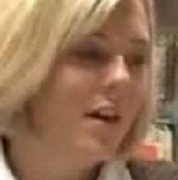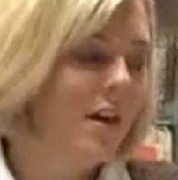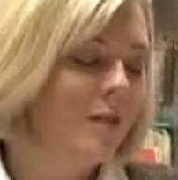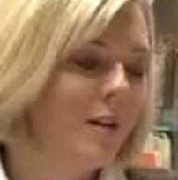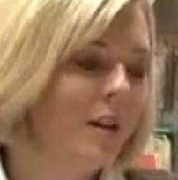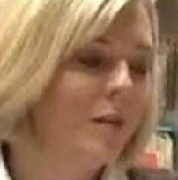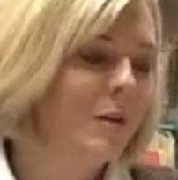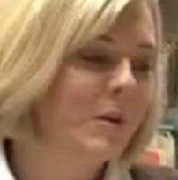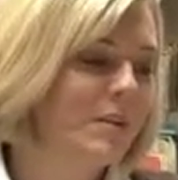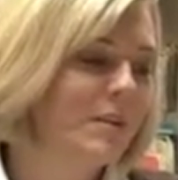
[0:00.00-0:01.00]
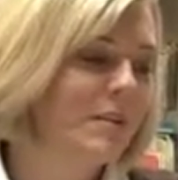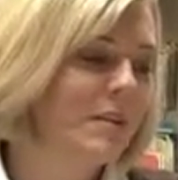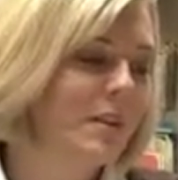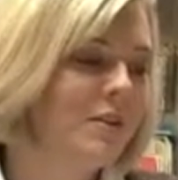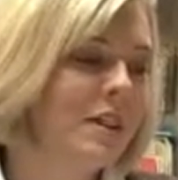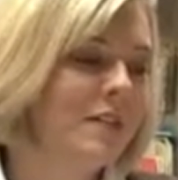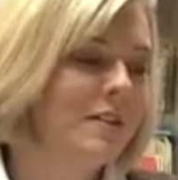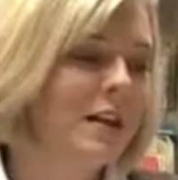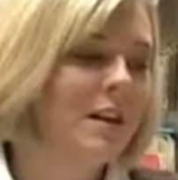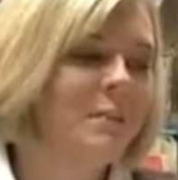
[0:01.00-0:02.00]
Another teen
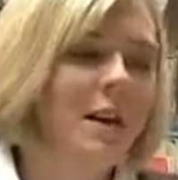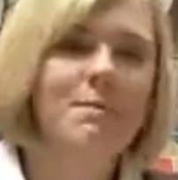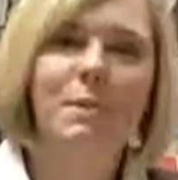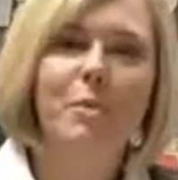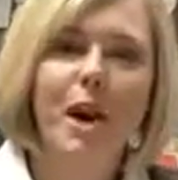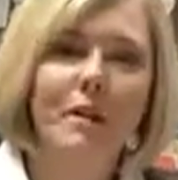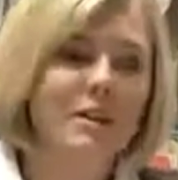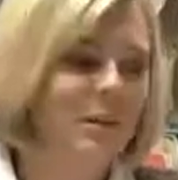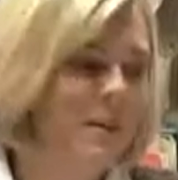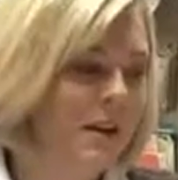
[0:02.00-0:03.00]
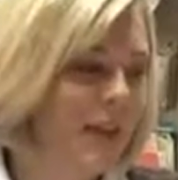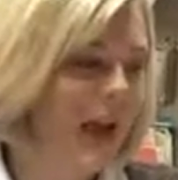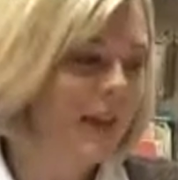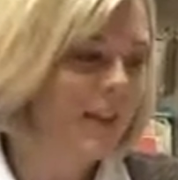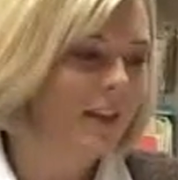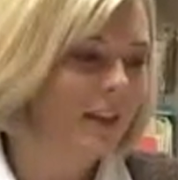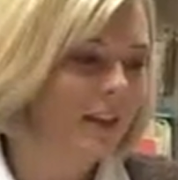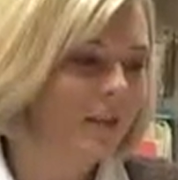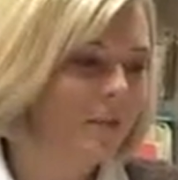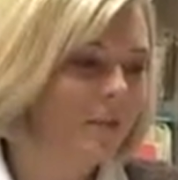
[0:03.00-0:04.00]
said, it made me proud to be a Catholic.